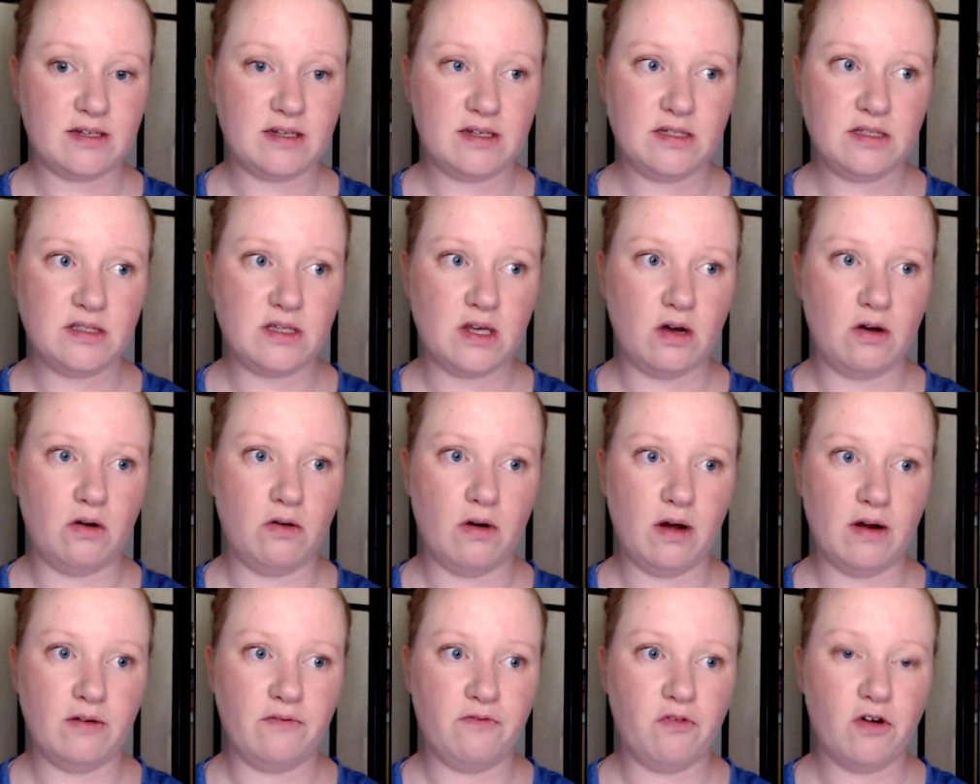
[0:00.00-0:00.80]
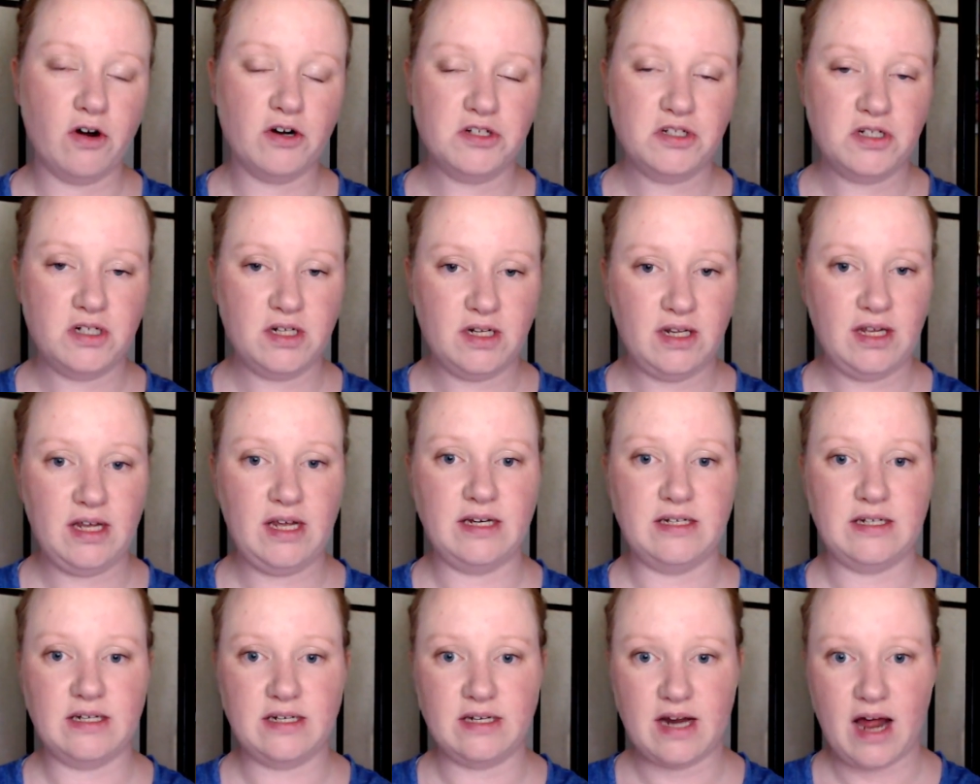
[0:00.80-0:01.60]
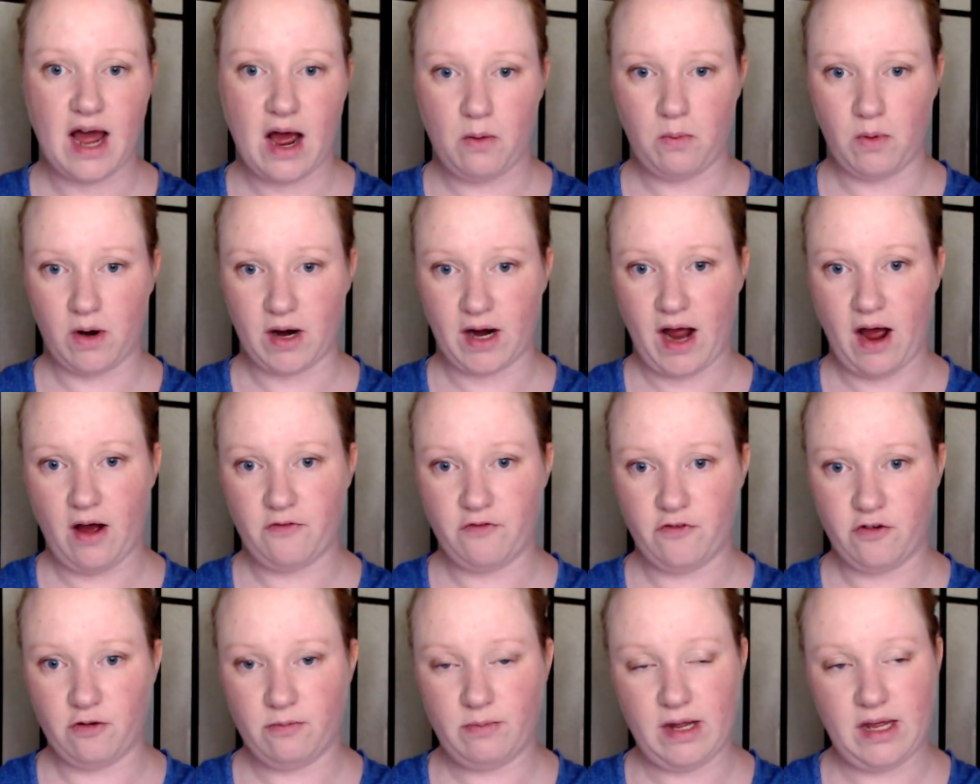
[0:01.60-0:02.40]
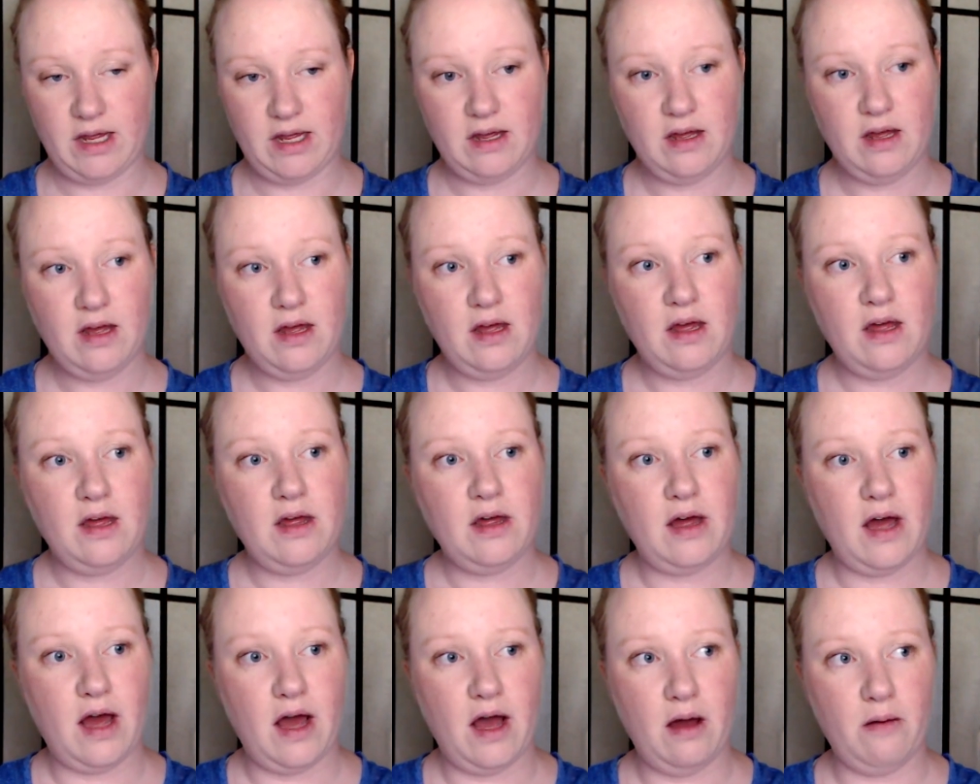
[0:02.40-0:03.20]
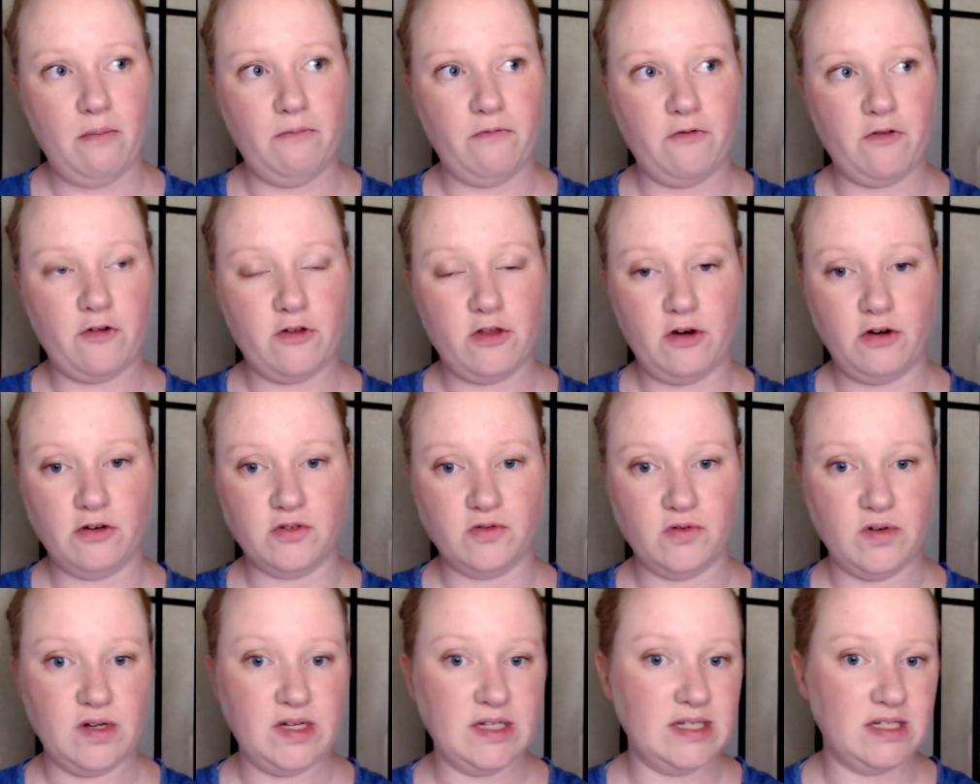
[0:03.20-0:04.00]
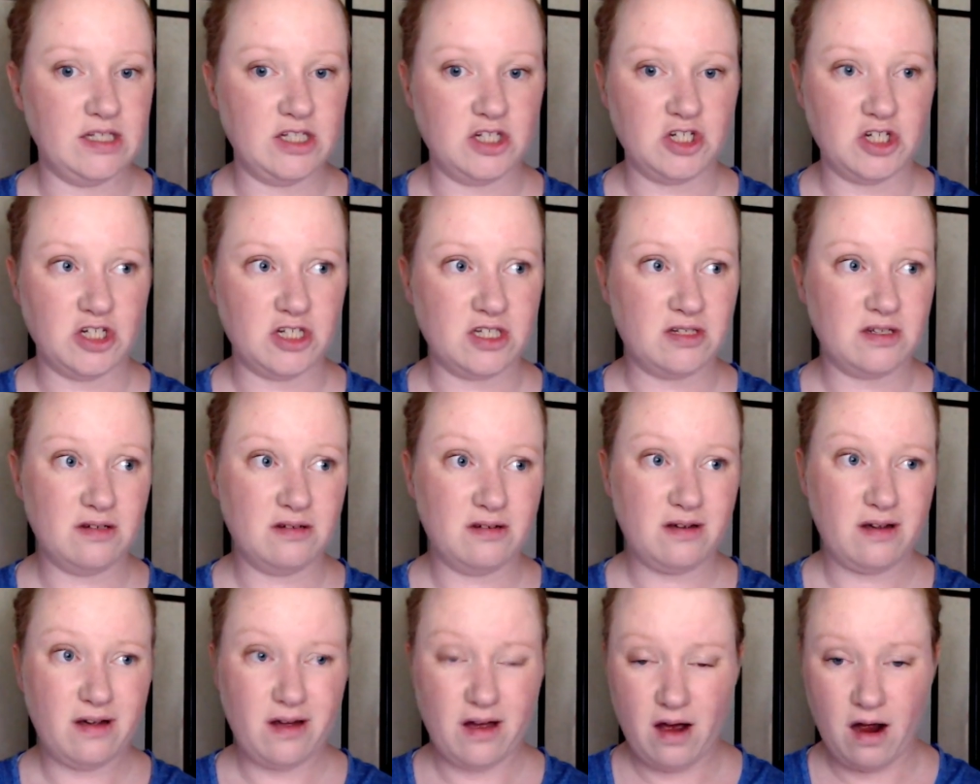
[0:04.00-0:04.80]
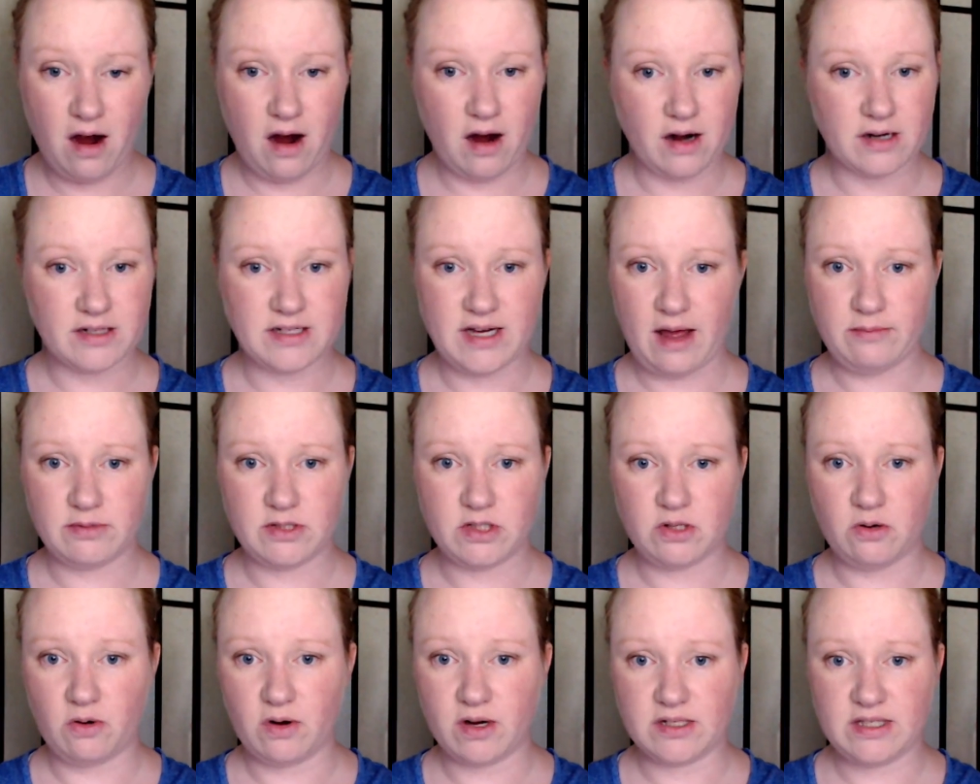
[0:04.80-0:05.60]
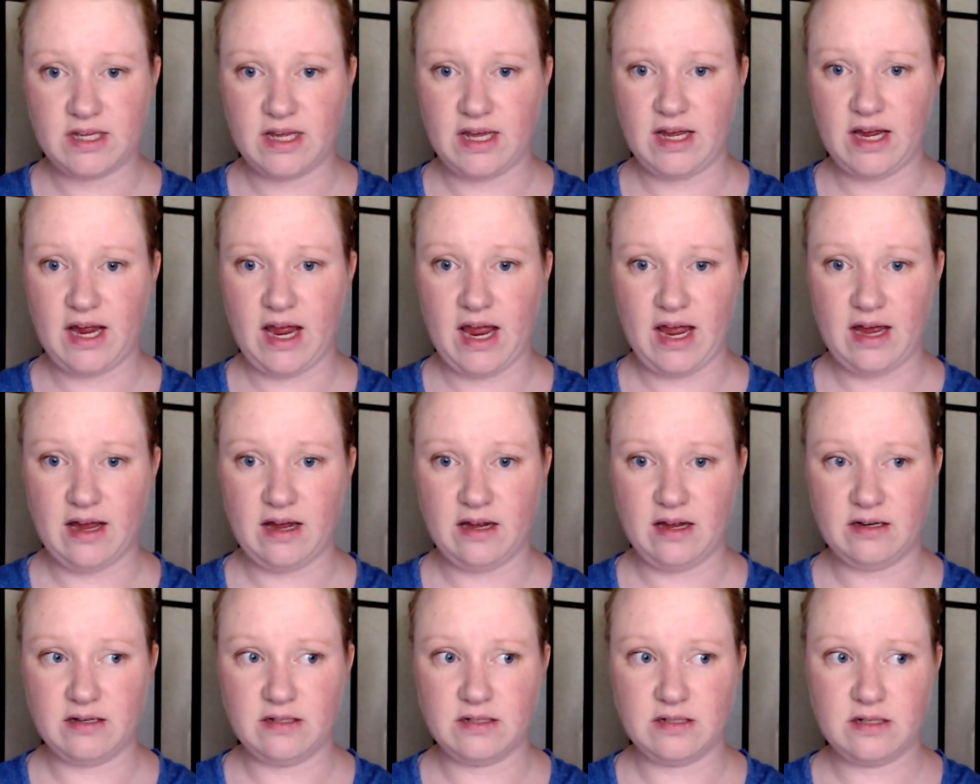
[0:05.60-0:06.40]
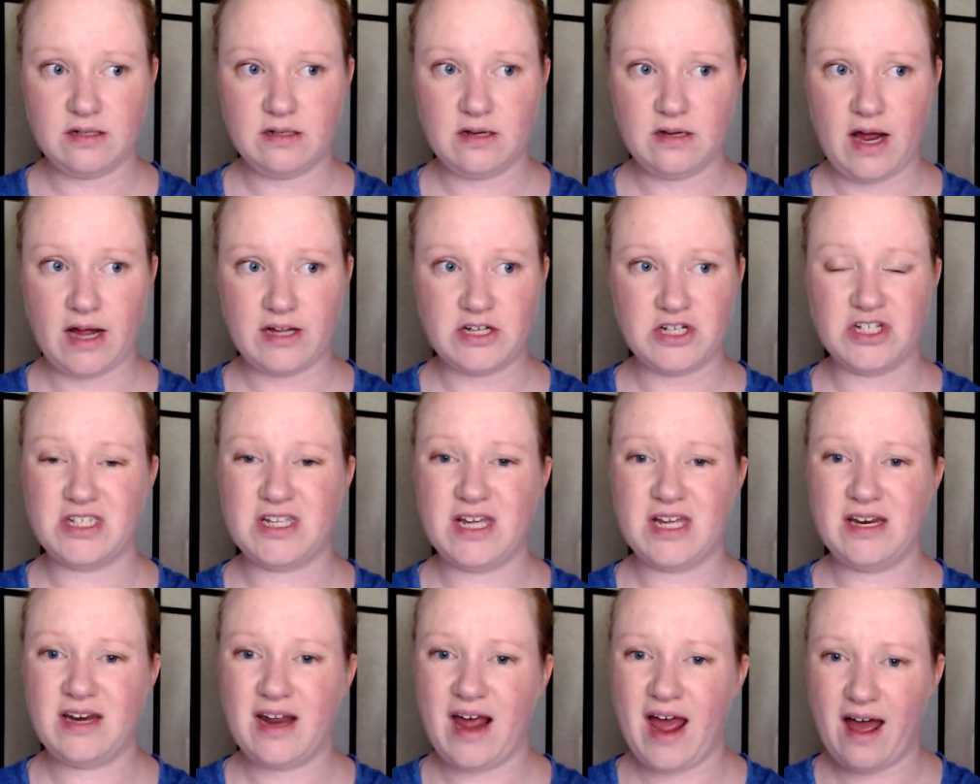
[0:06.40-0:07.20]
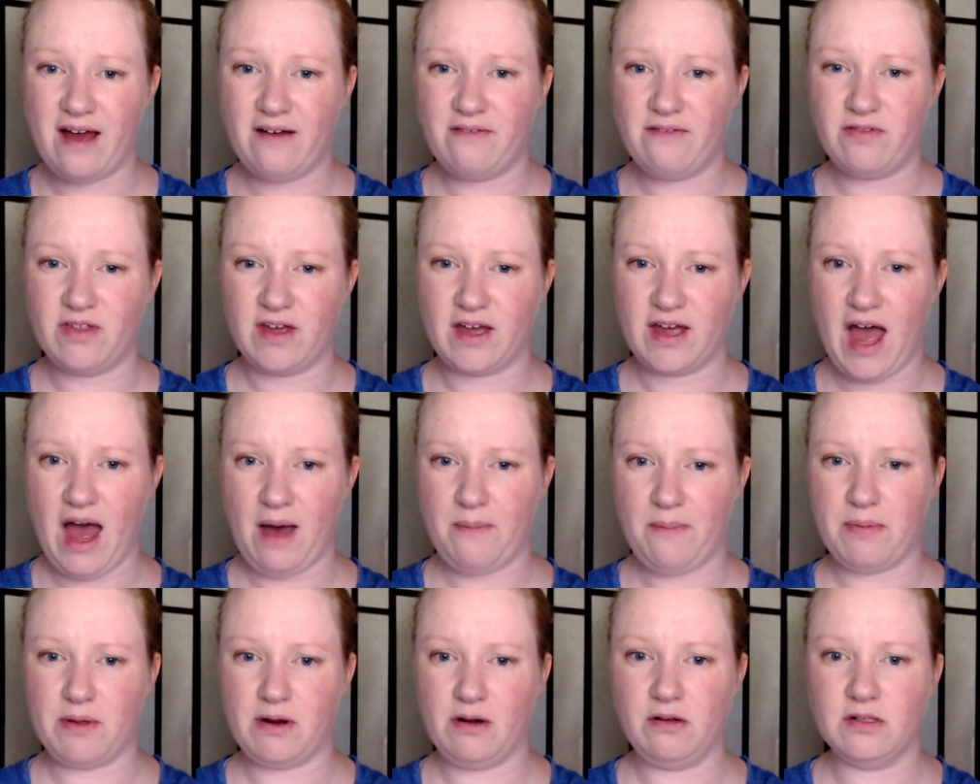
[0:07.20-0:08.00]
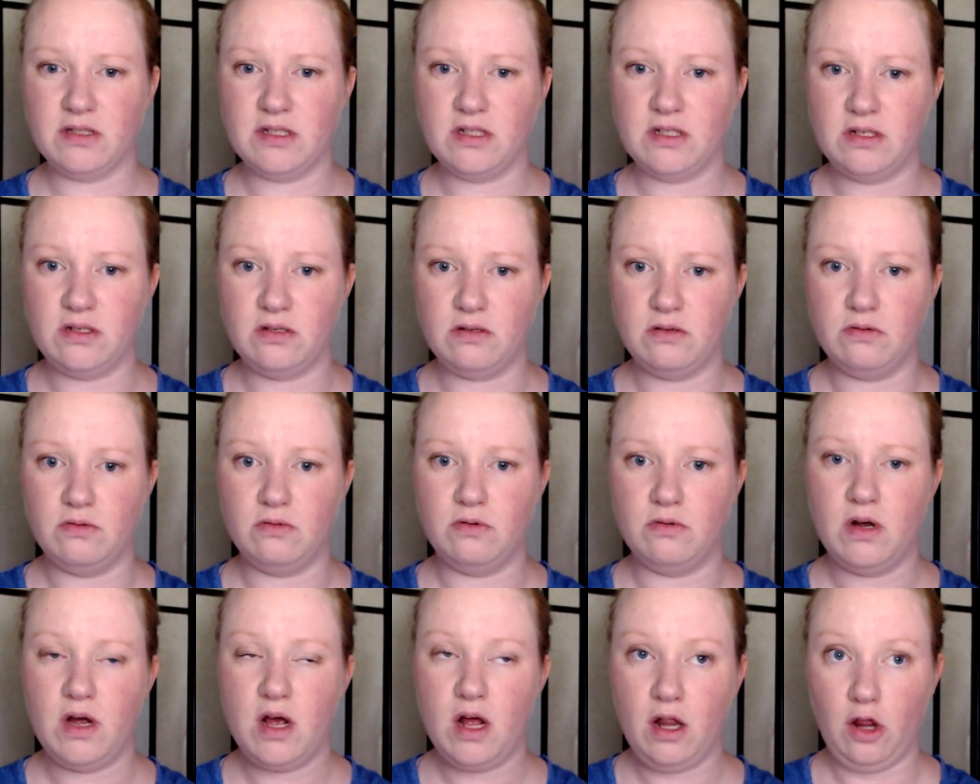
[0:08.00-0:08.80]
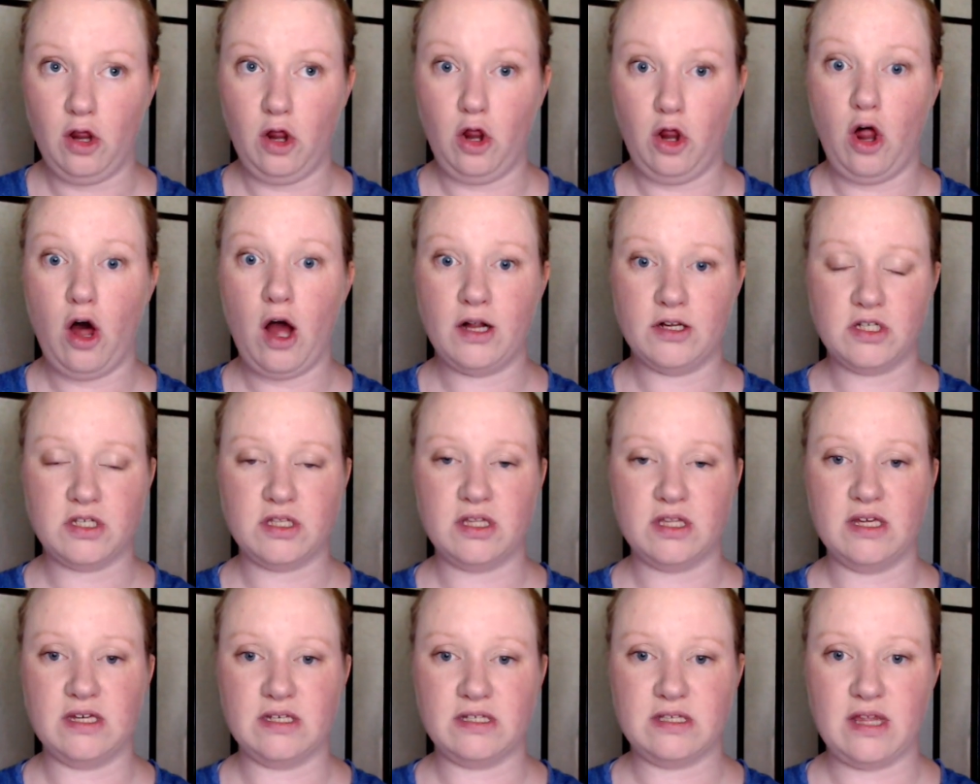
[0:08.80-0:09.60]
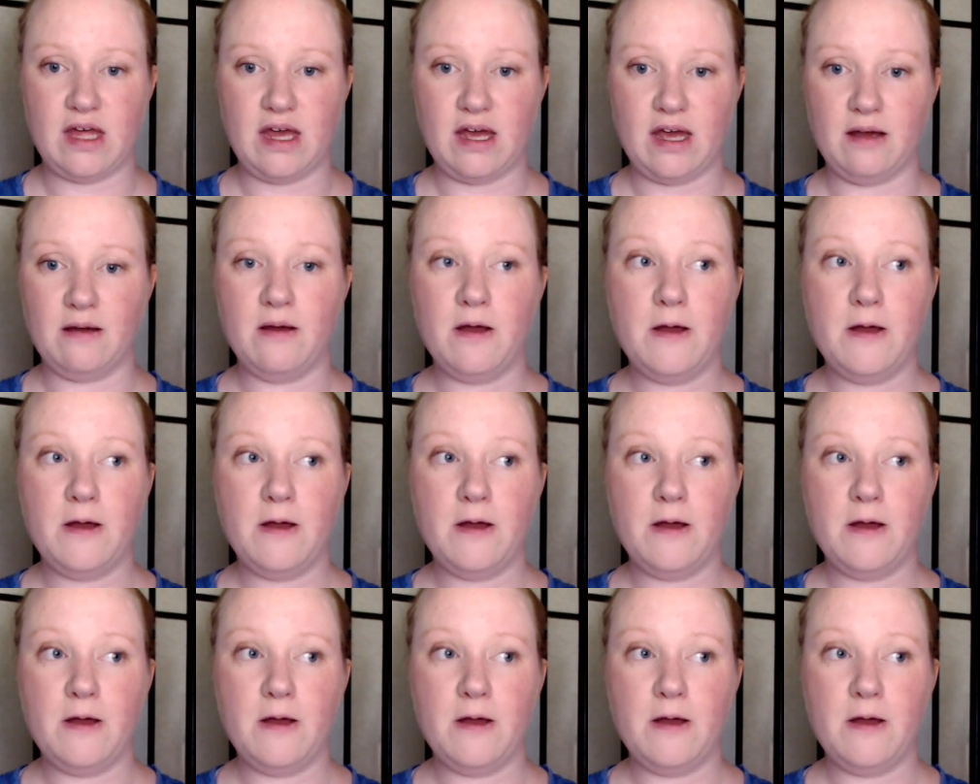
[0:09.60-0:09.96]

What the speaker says: So unfortunately, it did not work out for me for those reasons. Just hard time sourcing, and I just didn't have the capital to launch this thing.